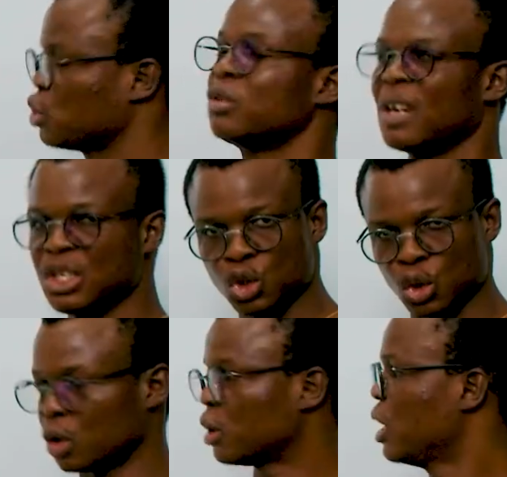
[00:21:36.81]
So it's very
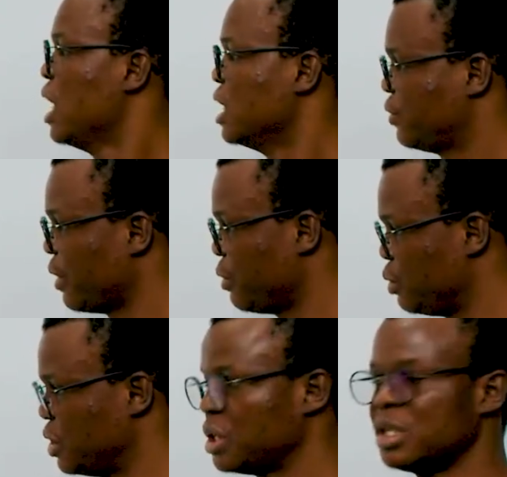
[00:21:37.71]
strong, it's very
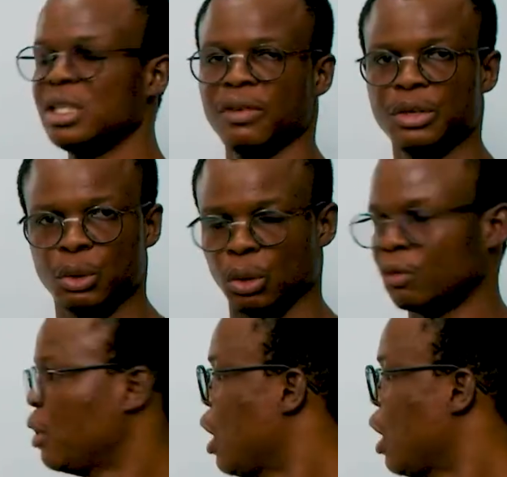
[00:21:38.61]
rigid, it's very tough.